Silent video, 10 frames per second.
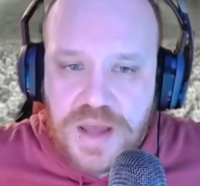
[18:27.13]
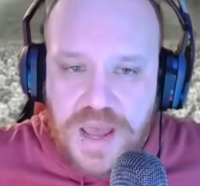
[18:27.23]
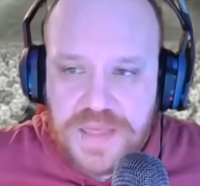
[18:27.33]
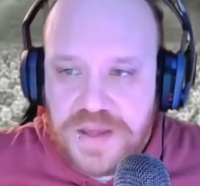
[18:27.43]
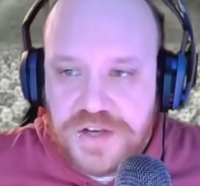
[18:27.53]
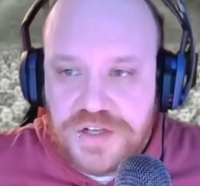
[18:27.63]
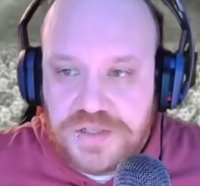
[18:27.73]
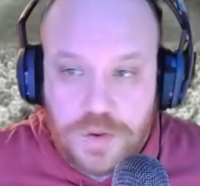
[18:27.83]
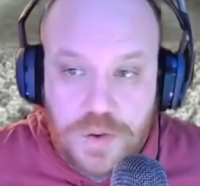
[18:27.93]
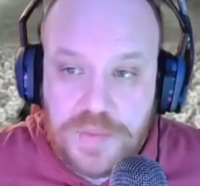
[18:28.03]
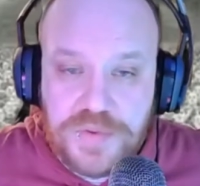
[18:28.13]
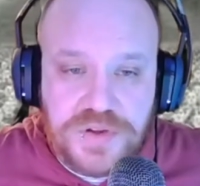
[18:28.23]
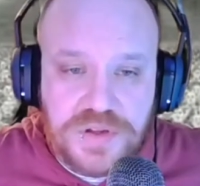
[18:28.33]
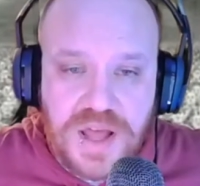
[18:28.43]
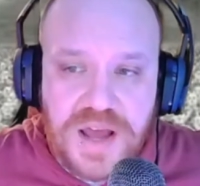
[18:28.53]
and they just go on with
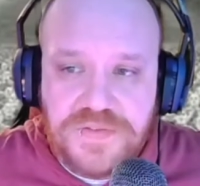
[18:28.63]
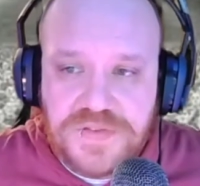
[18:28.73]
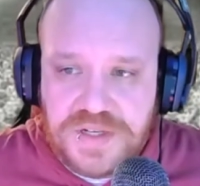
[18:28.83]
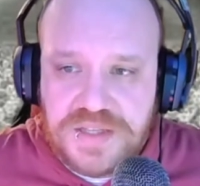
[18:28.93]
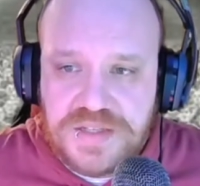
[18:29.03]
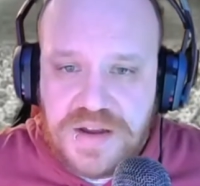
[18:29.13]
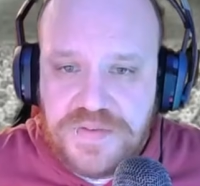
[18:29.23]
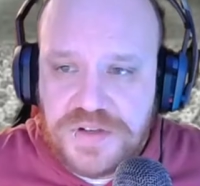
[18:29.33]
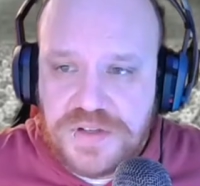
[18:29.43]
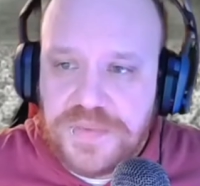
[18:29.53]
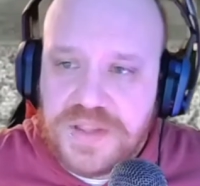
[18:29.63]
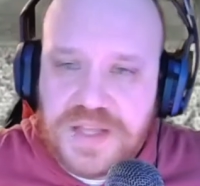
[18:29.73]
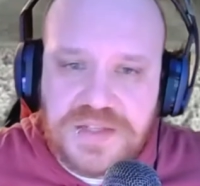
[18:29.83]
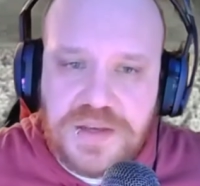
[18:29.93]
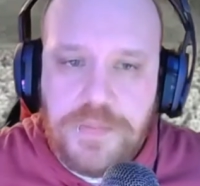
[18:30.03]
their lives. Like, it's never something
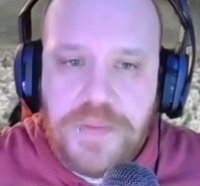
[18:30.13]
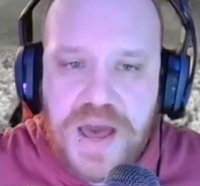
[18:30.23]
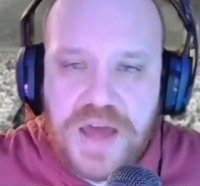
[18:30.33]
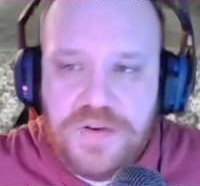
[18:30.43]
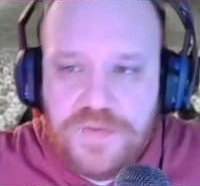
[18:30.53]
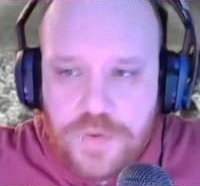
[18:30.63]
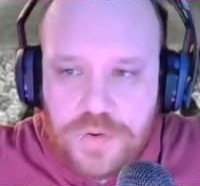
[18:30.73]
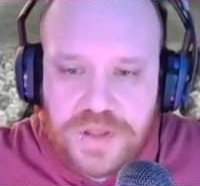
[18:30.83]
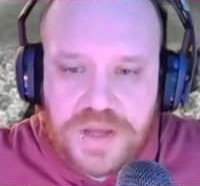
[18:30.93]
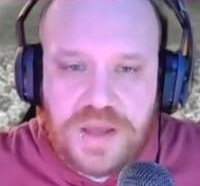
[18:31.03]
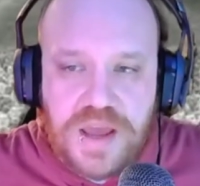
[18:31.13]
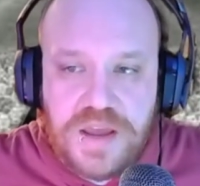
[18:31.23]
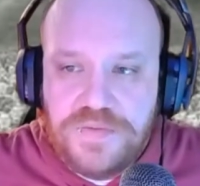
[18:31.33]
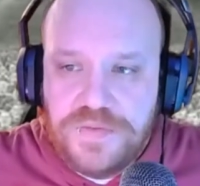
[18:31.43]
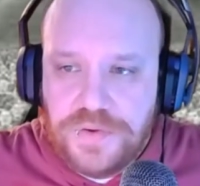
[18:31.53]
that's combative or like
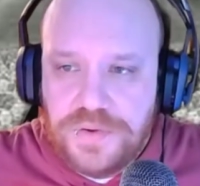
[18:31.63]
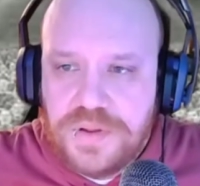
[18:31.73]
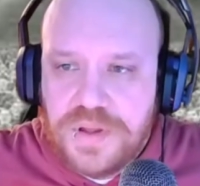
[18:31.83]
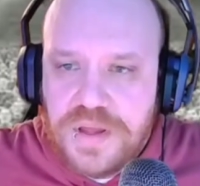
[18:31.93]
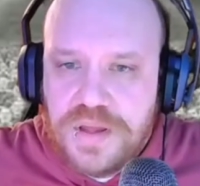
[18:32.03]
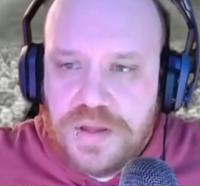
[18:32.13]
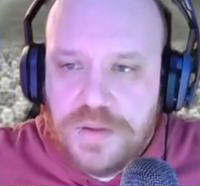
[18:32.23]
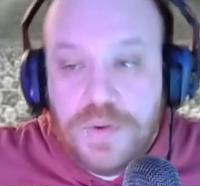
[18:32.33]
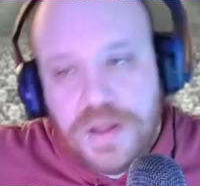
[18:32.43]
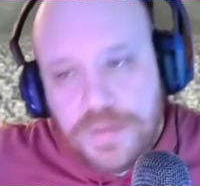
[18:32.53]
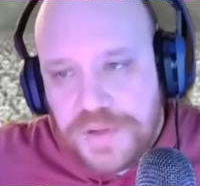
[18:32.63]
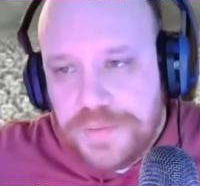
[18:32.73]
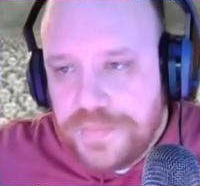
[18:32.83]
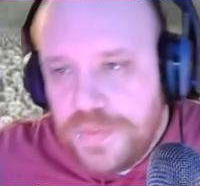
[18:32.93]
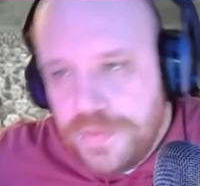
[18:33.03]
hateful. Well, I
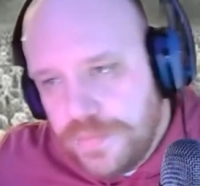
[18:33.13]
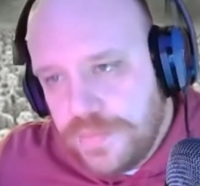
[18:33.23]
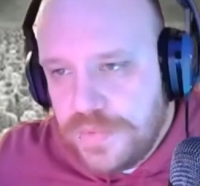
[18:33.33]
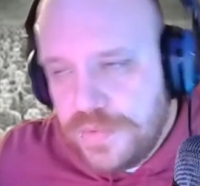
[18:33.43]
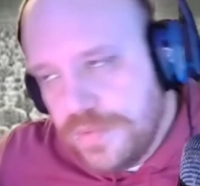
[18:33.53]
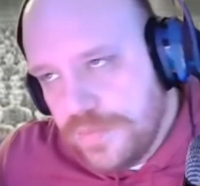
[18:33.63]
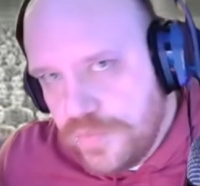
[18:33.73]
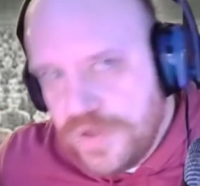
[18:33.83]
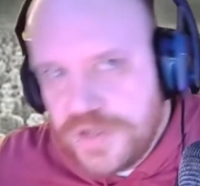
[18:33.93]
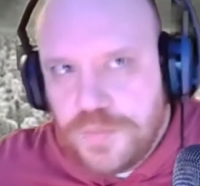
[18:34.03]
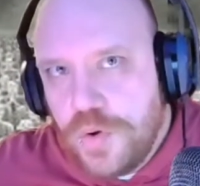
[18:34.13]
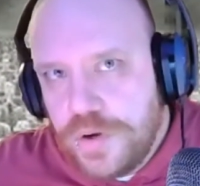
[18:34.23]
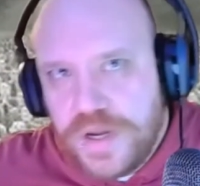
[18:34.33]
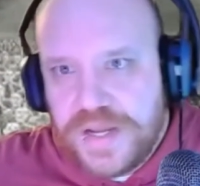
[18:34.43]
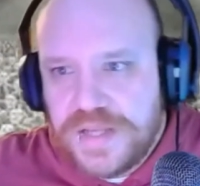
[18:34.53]
mean, there's
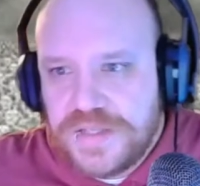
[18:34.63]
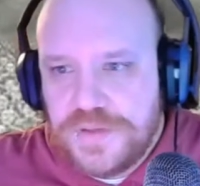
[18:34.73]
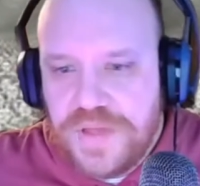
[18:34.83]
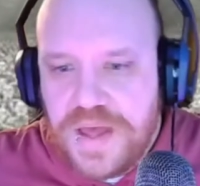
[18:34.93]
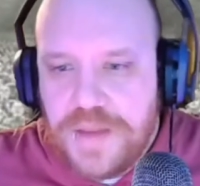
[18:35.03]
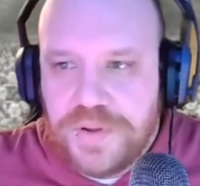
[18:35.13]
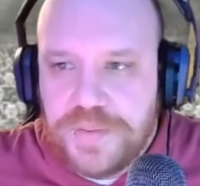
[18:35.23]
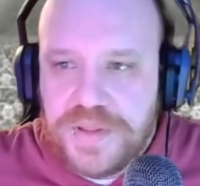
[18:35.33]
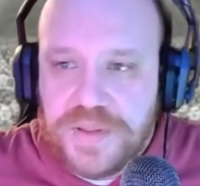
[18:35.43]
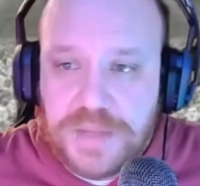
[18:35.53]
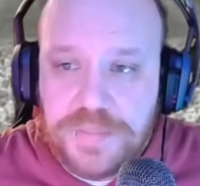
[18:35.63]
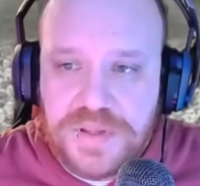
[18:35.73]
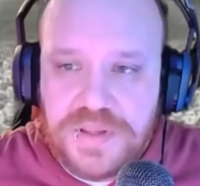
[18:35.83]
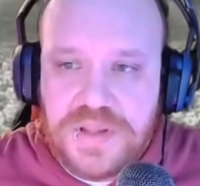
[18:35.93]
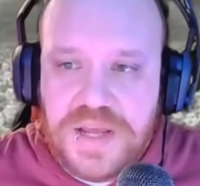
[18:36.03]
more, I guess, to that, but I mean, like, but
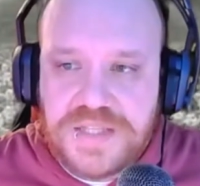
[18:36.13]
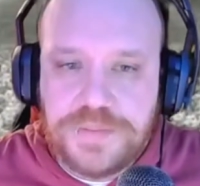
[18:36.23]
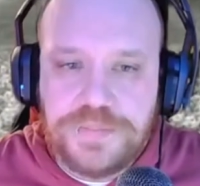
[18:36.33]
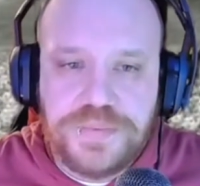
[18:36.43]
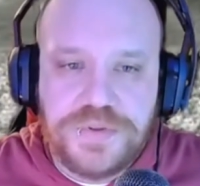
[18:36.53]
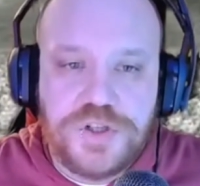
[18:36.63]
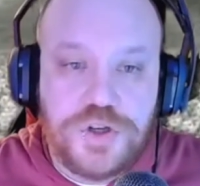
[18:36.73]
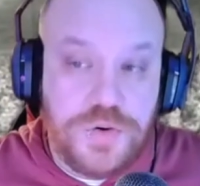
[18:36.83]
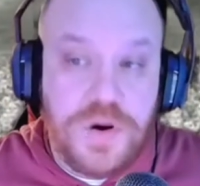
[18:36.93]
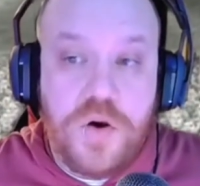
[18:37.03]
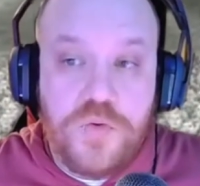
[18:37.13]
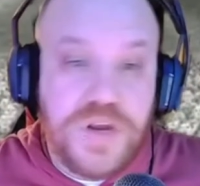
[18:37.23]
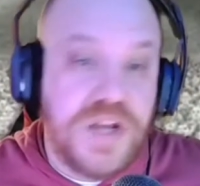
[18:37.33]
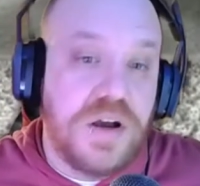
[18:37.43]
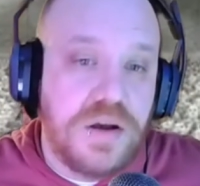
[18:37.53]
it's a true
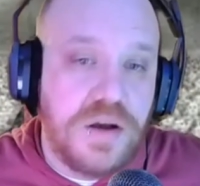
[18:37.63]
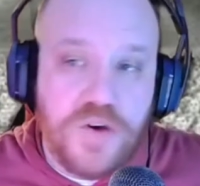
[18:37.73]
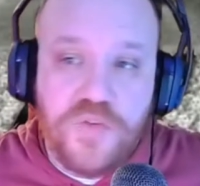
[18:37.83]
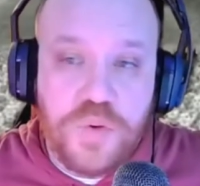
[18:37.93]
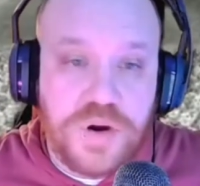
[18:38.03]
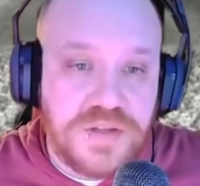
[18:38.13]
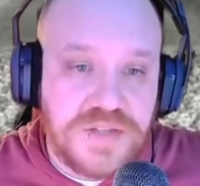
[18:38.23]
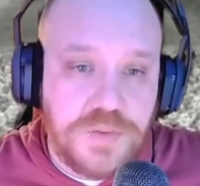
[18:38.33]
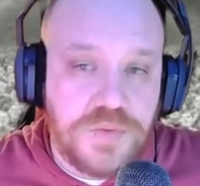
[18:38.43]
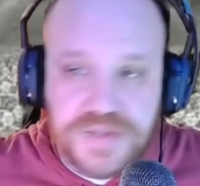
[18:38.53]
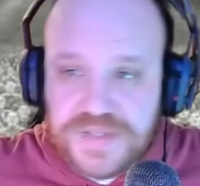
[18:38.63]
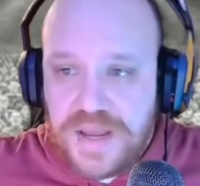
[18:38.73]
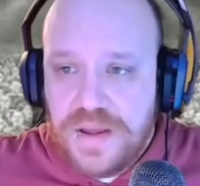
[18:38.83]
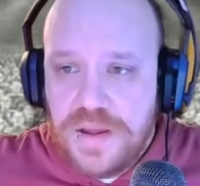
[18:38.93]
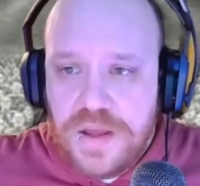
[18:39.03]
arena of words, I would
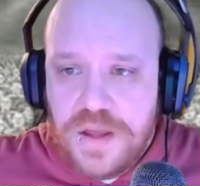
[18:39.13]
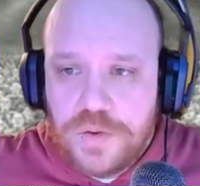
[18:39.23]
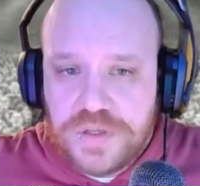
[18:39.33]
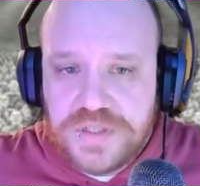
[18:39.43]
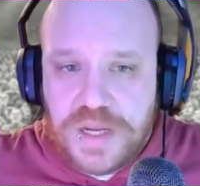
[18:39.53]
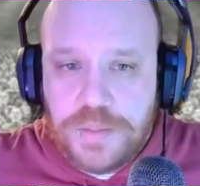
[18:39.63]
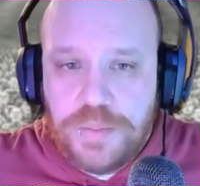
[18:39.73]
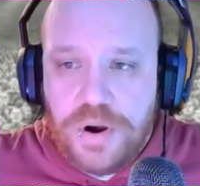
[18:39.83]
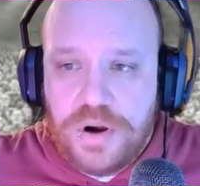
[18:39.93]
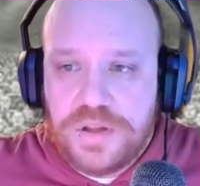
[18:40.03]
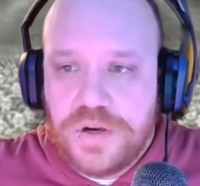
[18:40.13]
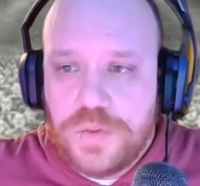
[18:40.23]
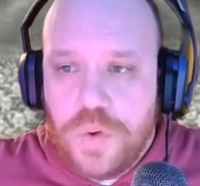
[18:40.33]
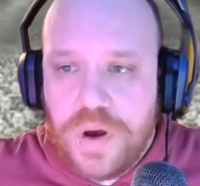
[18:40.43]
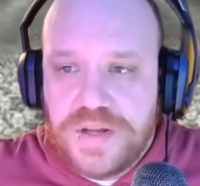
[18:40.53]
say. Whereas like, Parler
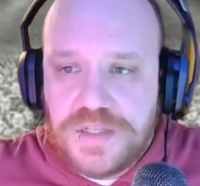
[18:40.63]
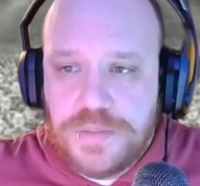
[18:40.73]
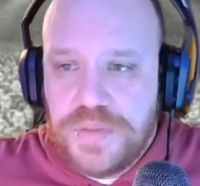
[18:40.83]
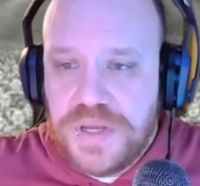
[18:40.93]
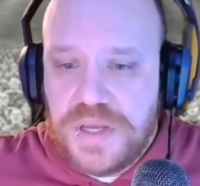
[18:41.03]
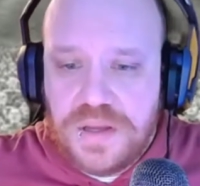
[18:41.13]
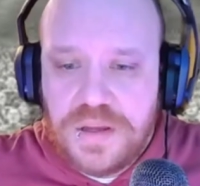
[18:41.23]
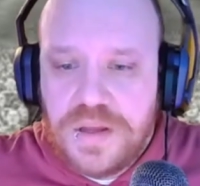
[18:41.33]
wanted to be